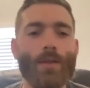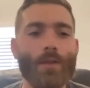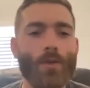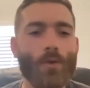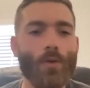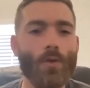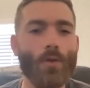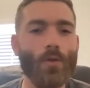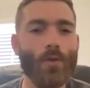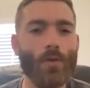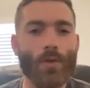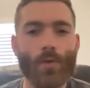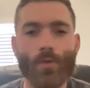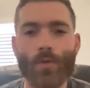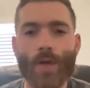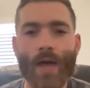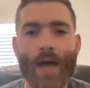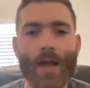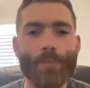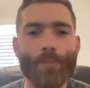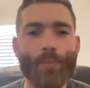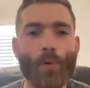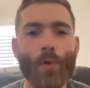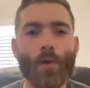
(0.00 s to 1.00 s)
You
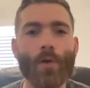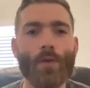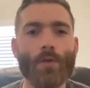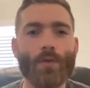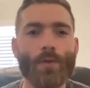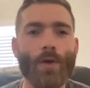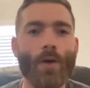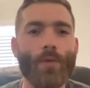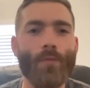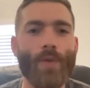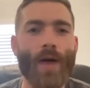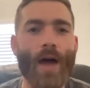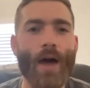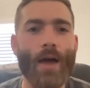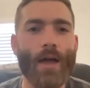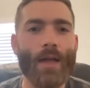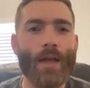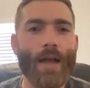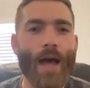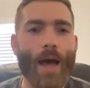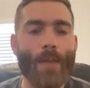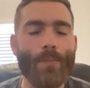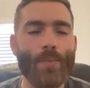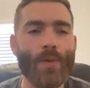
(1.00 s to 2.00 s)
got to pull yourself out
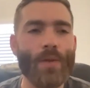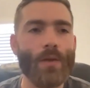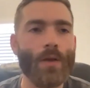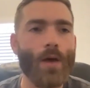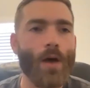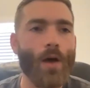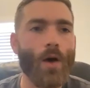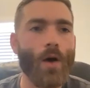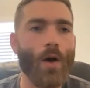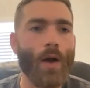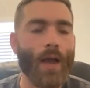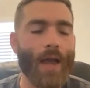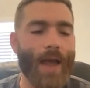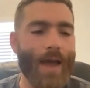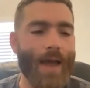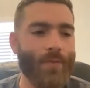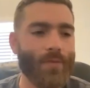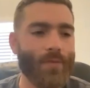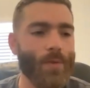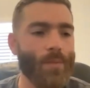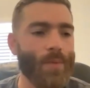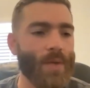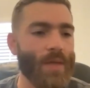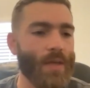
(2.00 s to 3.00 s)
and not be, oh, I
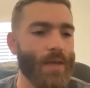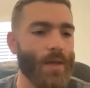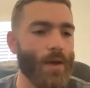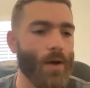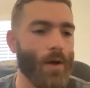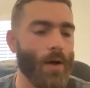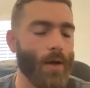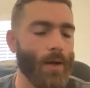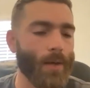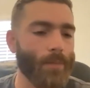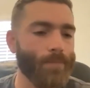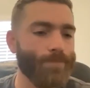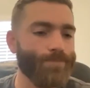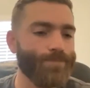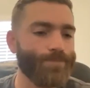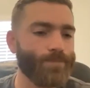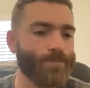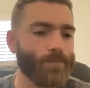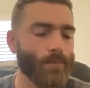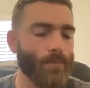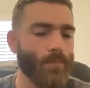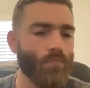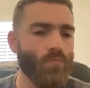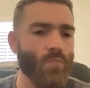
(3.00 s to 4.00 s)
have to be on
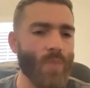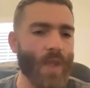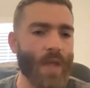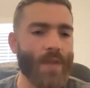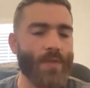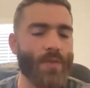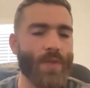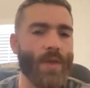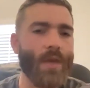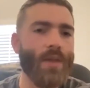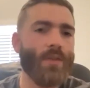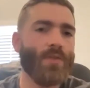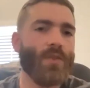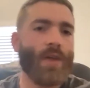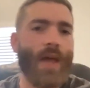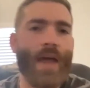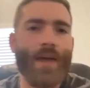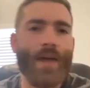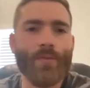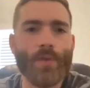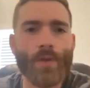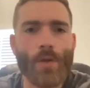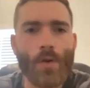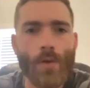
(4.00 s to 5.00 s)
this. I
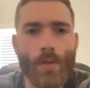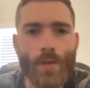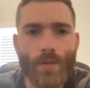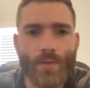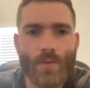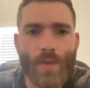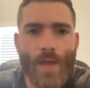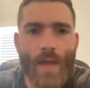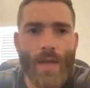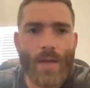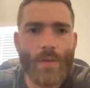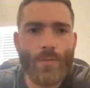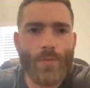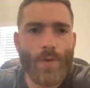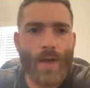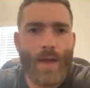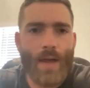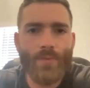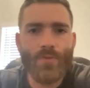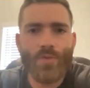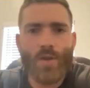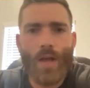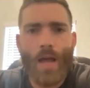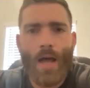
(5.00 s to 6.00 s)
have to go to this
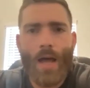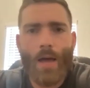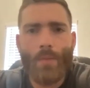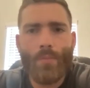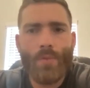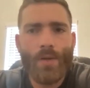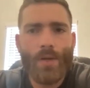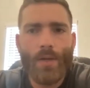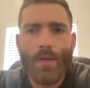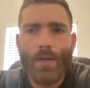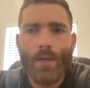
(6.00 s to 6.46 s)
9-to-5 job.